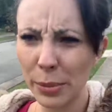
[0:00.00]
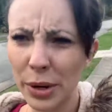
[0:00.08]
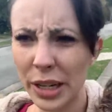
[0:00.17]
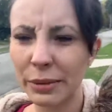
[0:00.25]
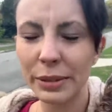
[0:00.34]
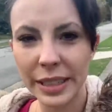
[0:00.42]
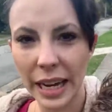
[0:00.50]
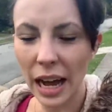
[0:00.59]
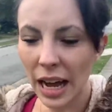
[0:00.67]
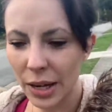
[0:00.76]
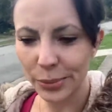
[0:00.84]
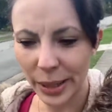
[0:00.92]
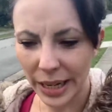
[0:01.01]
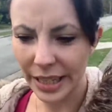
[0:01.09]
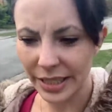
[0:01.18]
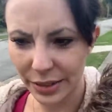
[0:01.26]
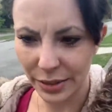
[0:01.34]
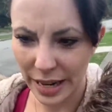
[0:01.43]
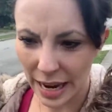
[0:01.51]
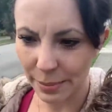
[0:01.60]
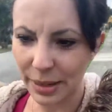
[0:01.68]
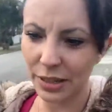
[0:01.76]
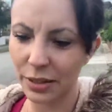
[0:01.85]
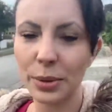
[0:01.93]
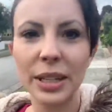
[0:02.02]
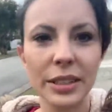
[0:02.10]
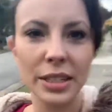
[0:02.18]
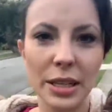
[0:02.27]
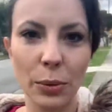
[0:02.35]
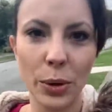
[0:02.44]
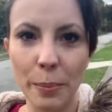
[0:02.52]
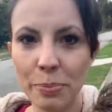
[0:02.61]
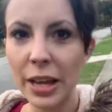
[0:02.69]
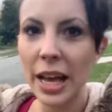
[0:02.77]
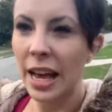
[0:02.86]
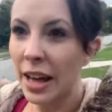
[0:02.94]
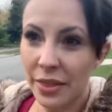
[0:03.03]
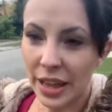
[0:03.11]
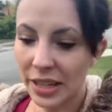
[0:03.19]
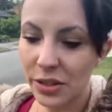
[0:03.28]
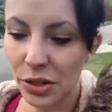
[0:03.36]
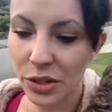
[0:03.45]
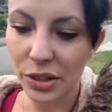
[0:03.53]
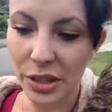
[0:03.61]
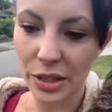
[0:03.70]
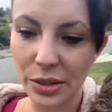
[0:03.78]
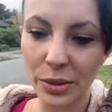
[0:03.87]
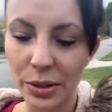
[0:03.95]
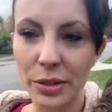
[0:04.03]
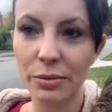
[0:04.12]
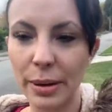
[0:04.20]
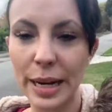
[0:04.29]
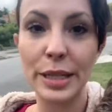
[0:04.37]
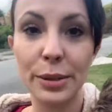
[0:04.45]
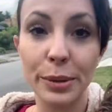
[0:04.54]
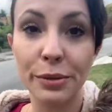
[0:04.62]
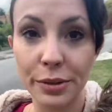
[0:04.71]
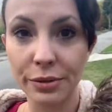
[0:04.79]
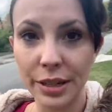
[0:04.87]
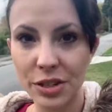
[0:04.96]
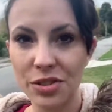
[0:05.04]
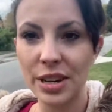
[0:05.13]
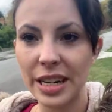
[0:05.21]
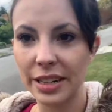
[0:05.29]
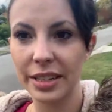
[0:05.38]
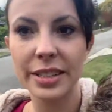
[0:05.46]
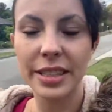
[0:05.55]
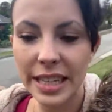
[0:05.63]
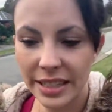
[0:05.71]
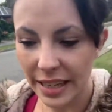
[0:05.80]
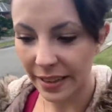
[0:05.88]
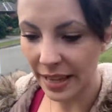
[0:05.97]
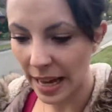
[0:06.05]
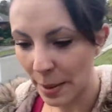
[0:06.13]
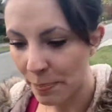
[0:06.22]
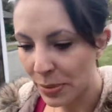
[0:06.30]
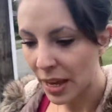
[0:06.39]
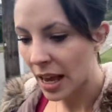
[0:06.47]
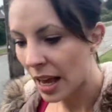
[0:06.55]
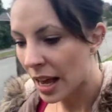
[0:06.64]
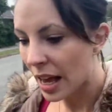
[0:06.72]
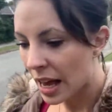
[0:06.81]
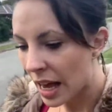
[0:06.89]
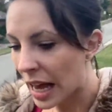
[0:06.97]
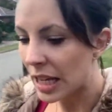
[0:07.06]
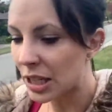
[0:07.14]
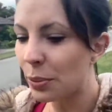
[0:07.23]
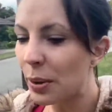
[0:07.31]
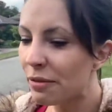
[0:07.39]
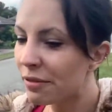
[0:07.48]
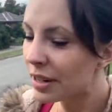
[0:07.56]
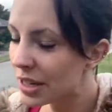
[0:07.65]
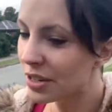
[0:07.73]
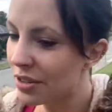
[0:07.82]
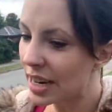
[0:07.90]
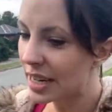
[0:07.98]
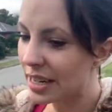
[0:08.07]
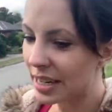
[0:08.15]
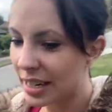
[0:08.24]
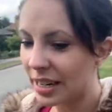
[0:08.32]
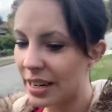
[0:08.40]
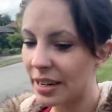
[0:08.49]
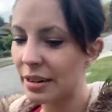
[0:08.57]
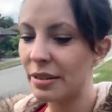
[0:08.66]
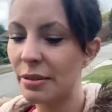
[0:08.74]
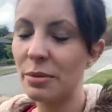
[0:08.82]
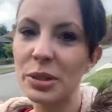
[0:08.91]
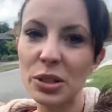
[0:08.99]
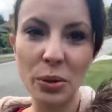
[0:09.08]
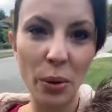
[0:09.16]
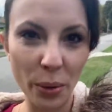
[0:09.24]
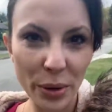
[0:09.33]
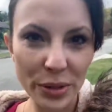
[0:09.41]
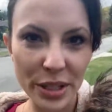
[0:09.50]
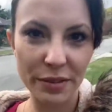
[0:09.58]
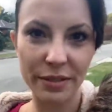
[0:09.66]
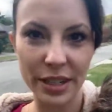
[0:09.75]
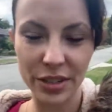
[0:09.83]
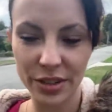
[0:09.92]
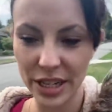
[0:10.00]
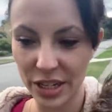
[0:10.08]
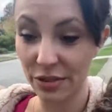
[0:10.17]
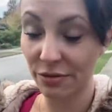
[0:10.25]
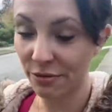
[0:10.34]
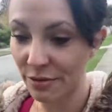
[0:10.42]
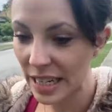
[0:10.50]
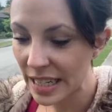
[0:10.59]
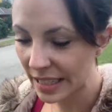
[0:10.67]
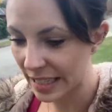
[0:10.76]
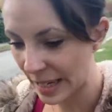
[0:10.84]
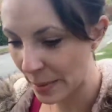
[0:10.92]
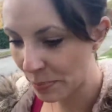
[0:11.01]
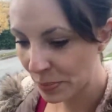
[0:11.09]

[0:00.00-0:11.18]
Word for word: working really hard. Why is it not happening as quickly as I want? That's usually the sorts of ways that we feel frustrated. It's things like that. And so what frustration, or what causes frustration really,